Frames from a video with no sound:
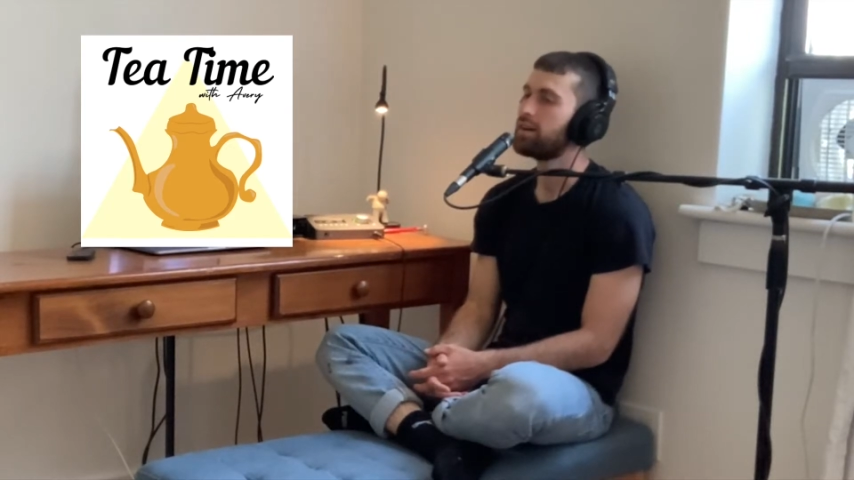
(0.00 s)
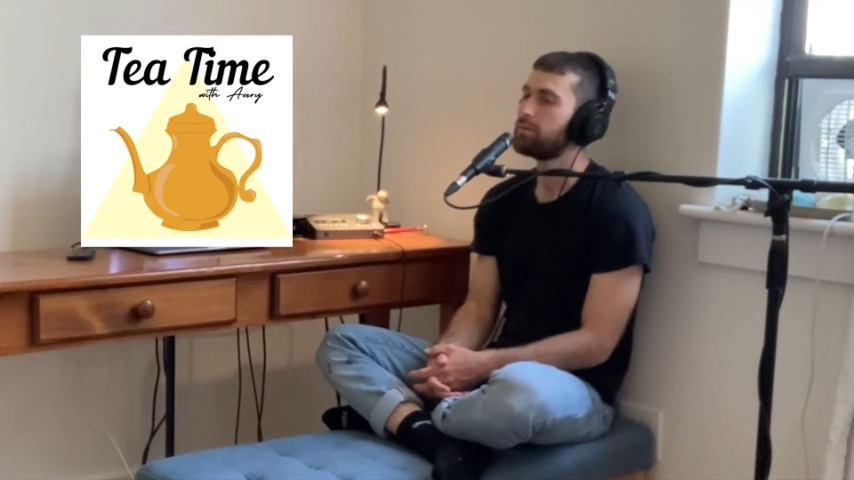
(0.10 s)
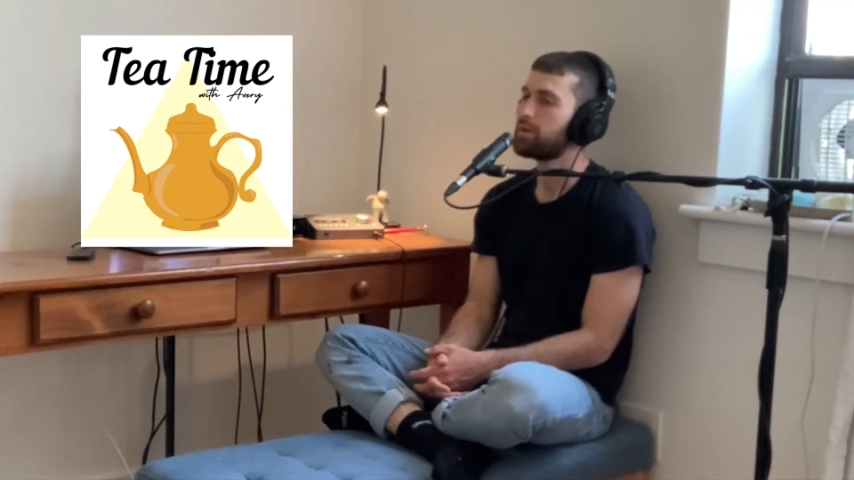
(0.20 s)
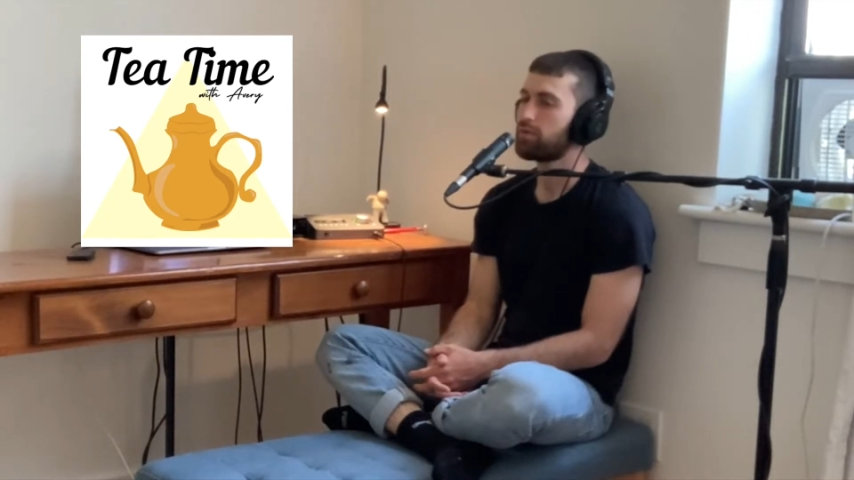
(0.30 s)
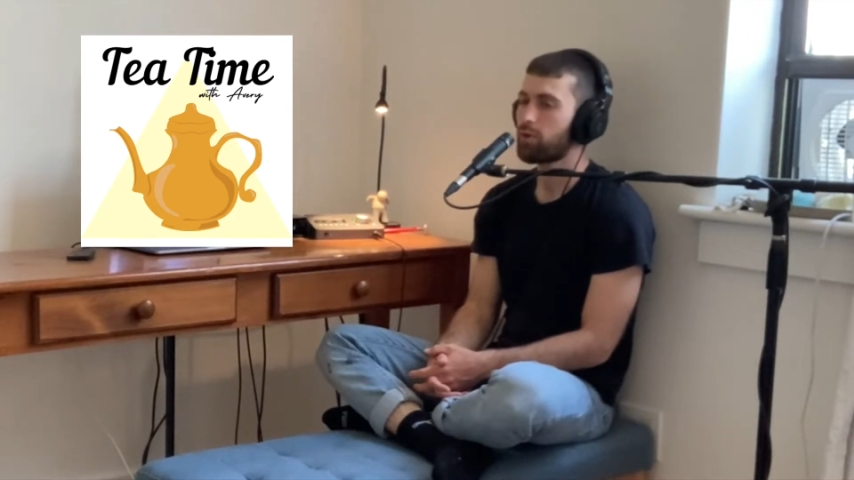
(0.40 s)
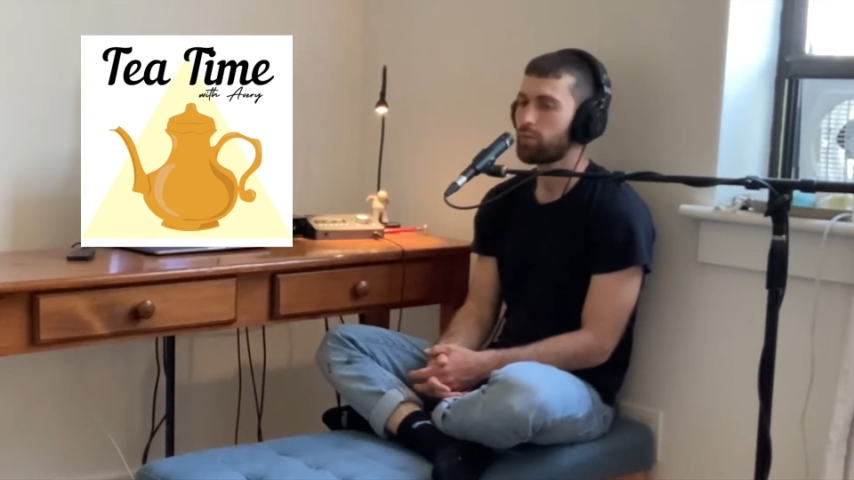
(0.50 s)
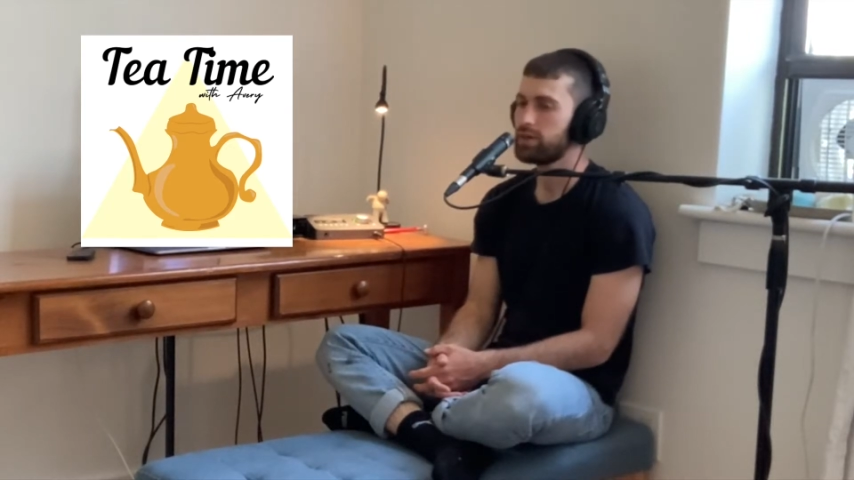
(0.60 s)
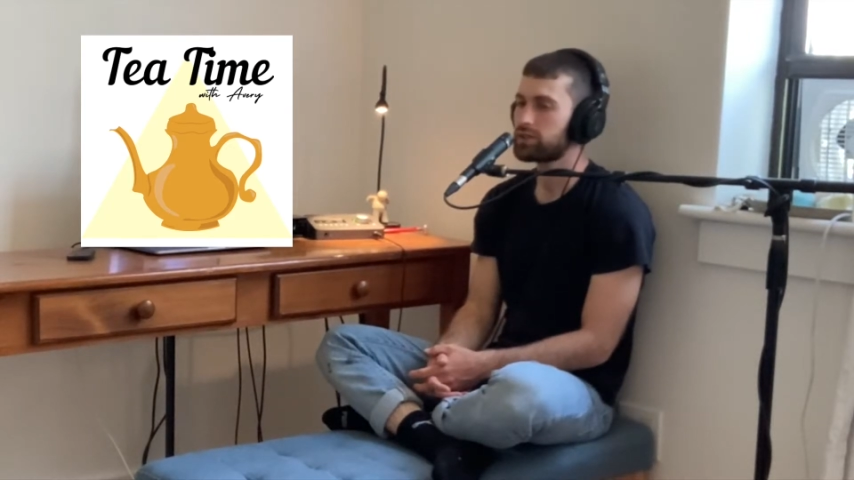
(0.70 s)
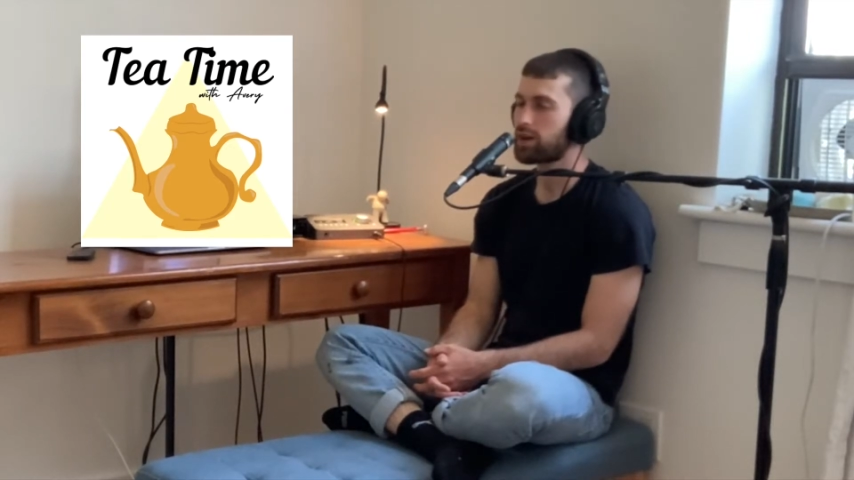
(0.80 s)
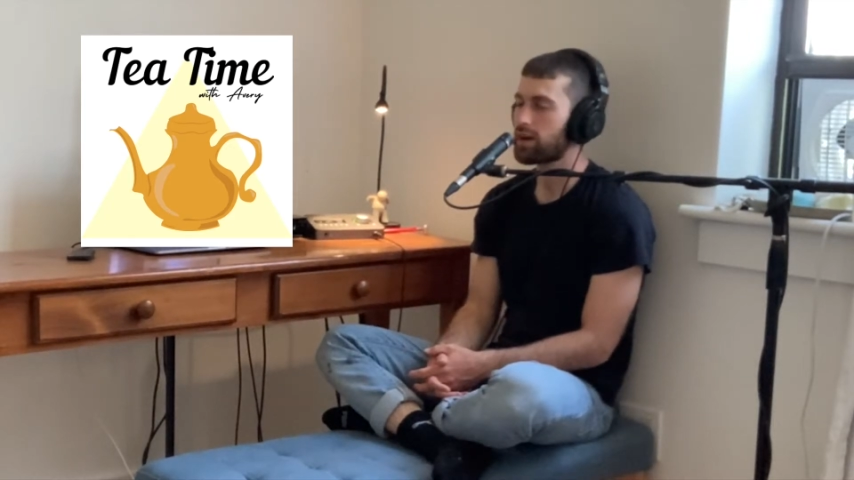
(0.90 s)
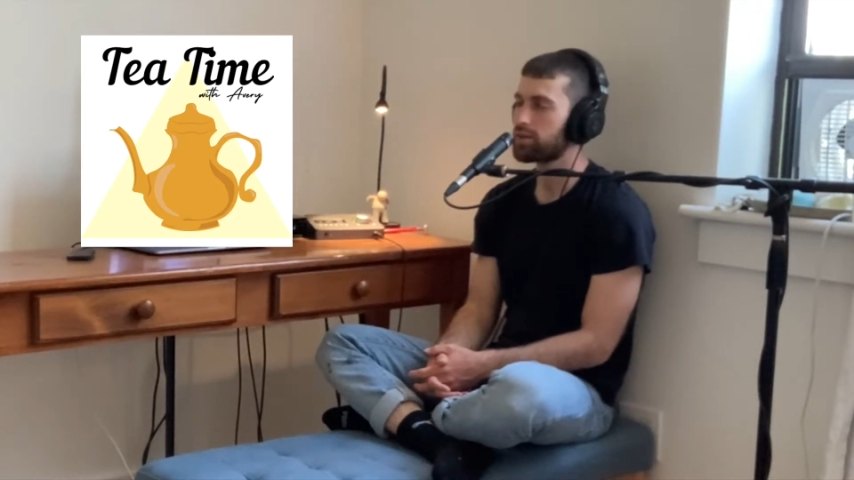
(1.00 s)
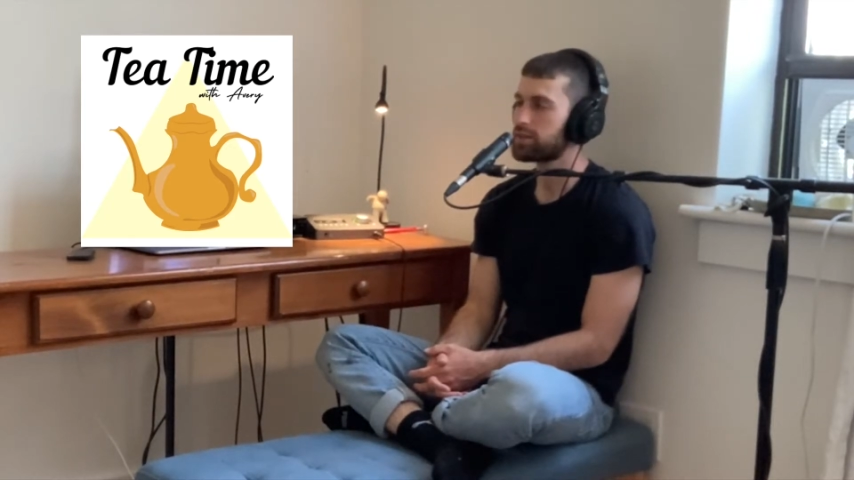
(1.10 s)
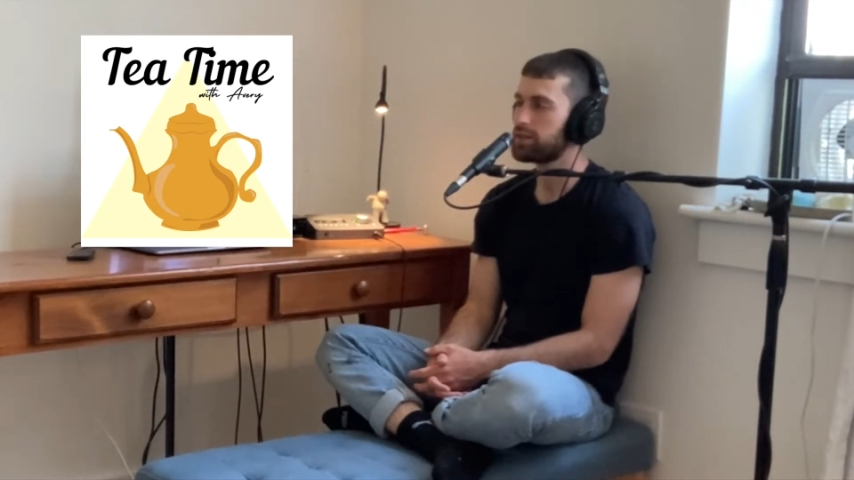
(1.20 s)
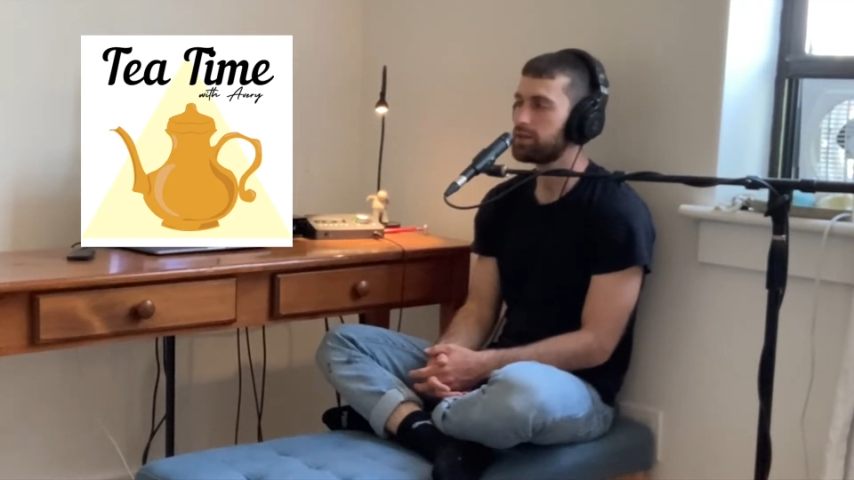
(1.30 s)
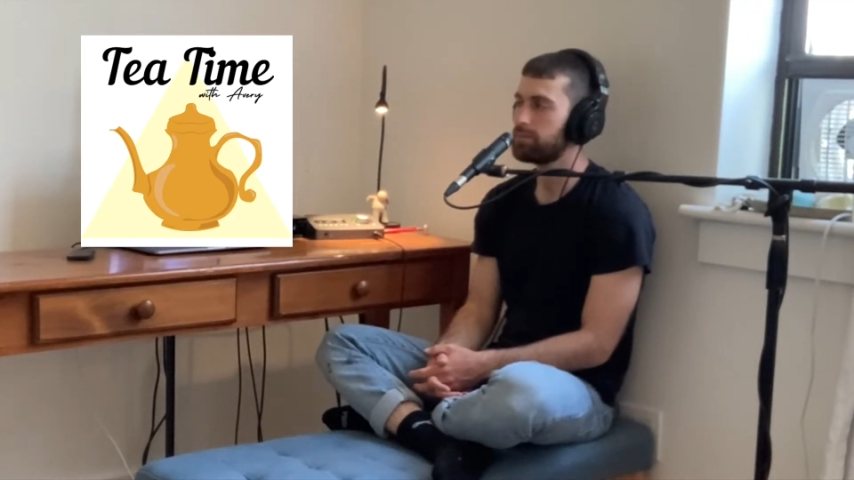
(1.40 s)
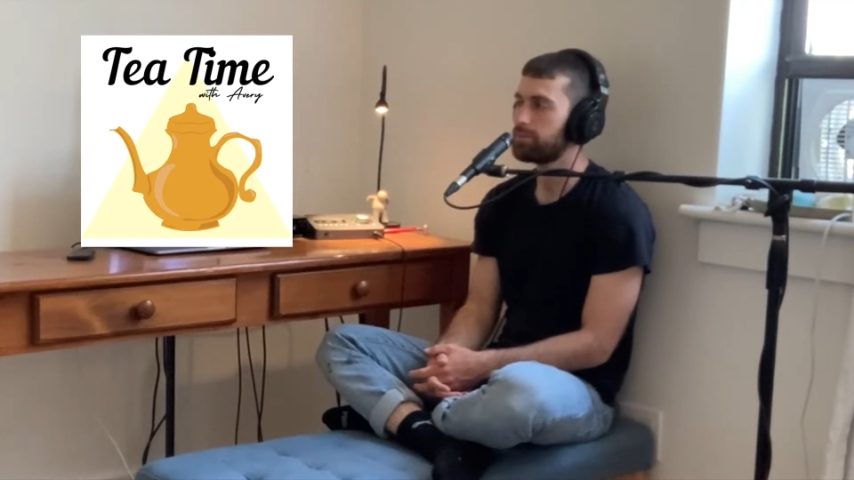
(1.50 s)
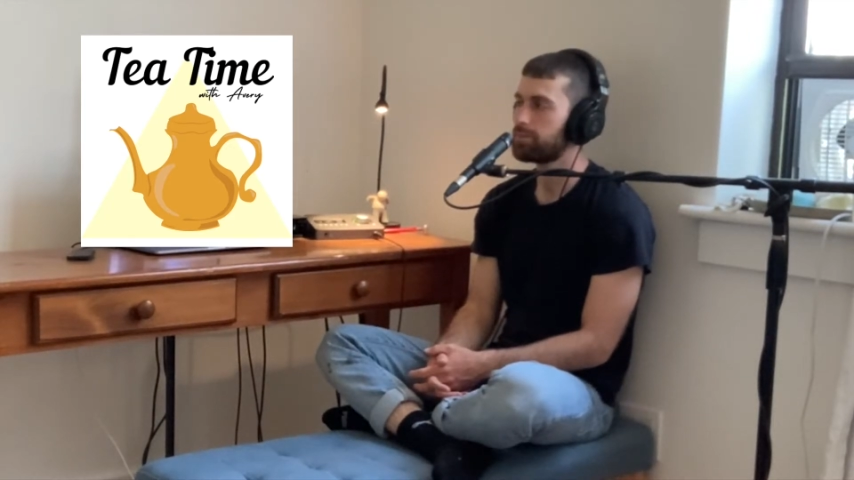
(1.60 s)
Before we try our tea,